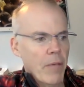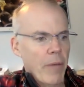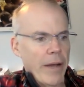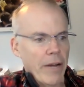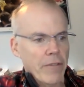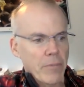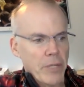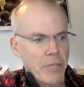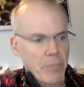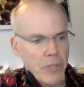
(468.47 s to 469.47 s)
by
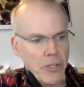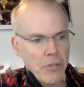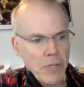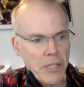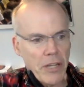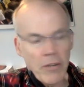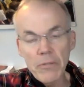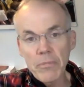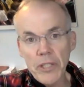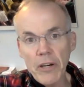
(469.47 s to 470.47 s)
everybody pursuing their
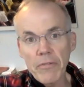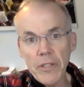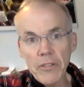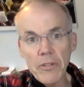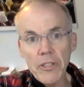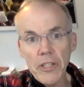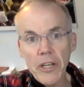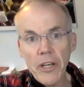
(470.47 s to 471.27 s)
own self-interest.